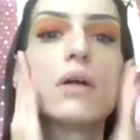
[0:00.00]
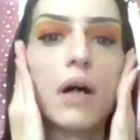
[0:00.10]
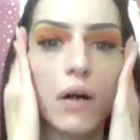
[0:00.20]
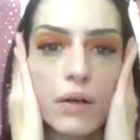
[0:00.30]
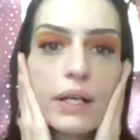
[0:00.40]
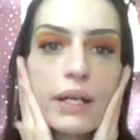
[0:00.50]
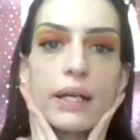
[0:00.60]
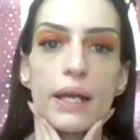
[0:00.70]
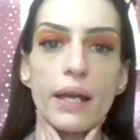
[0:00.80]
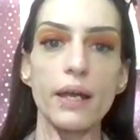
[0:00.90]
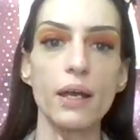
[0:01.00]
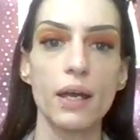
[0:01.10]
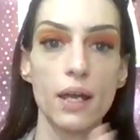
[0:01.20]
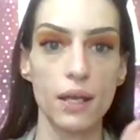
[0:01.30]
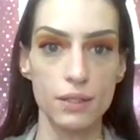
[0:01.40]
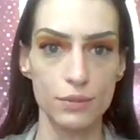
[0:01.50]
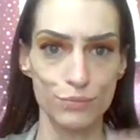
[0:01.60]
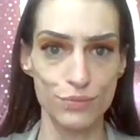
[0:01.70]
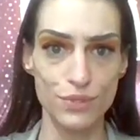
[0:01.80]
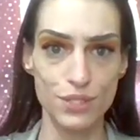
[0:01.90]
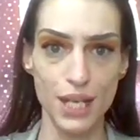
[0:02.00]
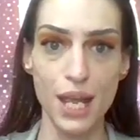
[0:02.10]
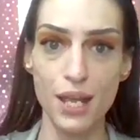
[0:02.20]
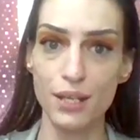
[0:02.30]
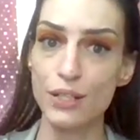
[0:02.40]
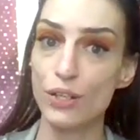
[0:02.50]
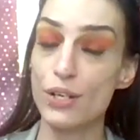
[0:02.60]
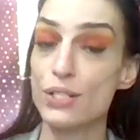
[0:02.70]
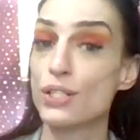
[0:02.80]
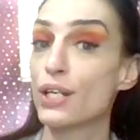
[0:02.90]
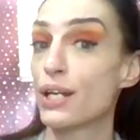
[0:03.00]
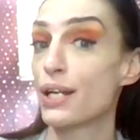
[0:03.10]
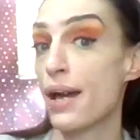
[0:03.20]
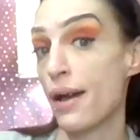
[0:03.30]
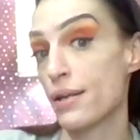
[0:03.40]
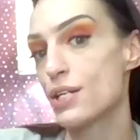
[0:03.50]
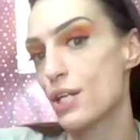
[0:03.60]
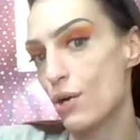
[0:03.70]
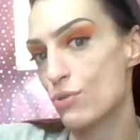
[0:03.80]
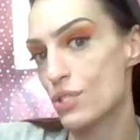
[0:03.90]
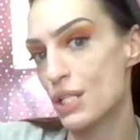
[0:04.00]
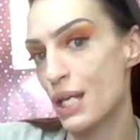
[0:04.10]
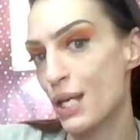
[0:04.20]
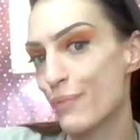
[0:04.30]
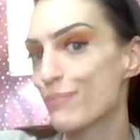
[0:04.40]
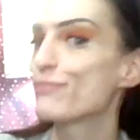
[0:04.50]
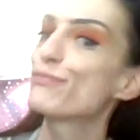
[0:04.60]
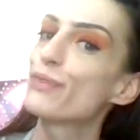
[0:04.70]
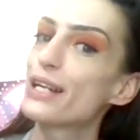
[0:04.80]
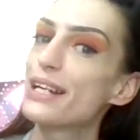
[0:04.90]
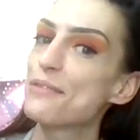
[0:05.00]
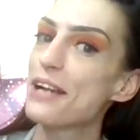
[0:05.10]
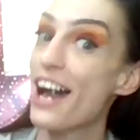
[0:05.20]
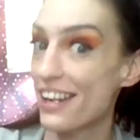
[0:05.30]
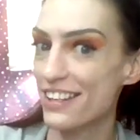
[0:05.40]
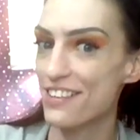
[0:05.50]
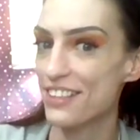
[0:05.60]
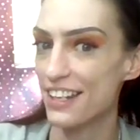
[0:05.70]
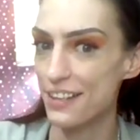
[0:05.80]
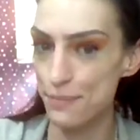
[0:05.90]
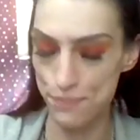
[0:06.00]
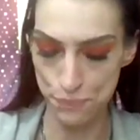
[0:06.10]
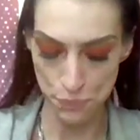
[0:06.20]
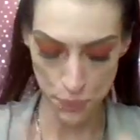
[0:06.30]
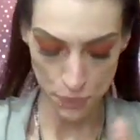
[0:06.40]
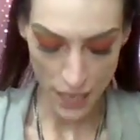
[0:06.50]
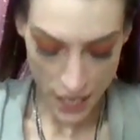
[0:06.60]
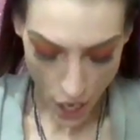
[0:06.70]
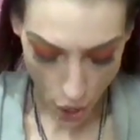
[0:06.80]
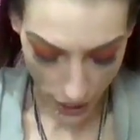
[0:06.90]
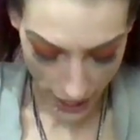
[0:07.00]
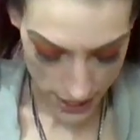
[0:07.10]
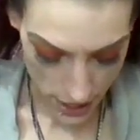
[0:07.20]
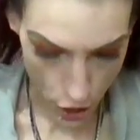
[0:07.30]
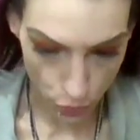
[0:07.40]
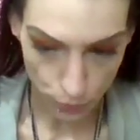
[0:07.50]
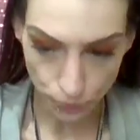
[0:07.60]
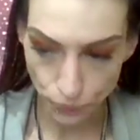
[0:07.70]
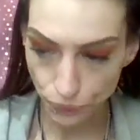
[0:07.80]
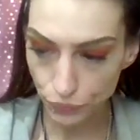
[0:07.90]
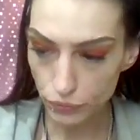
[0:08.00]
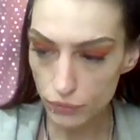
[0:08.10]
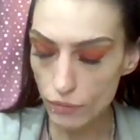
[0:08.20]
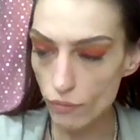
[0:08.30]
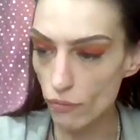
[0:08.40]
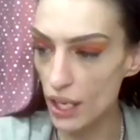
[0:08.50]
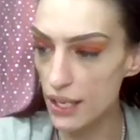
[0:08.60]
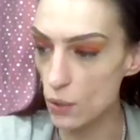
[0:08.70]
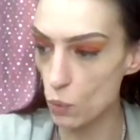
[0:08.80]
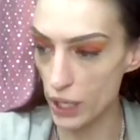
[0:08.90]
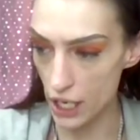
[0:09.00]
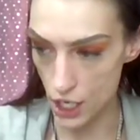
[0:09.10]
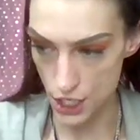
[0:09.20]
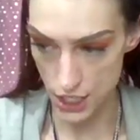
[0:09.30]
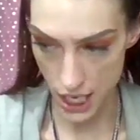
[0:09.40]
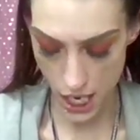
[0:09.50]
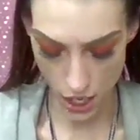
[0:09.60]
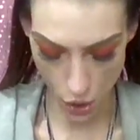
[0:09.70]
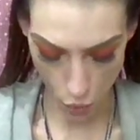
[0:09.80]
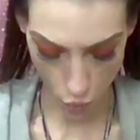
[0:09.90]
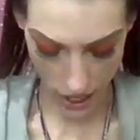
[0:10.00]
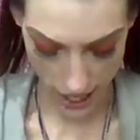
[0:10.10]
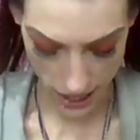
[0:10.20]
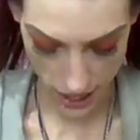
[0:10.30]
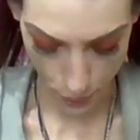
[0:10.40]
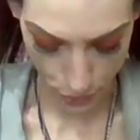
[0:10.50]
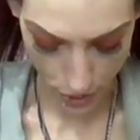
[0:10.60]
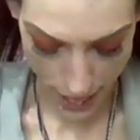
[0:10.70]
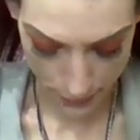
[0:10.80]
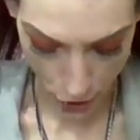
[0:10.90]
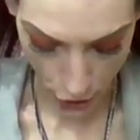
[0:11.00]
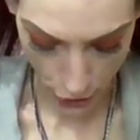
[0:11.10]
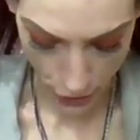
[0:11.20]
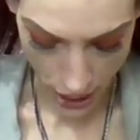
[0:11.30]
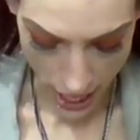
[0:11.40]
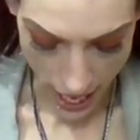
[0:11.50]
Okay. Dang, your girl is looking kind of ghostly, but I'm kind of loving it. Okay, so we are done with primer.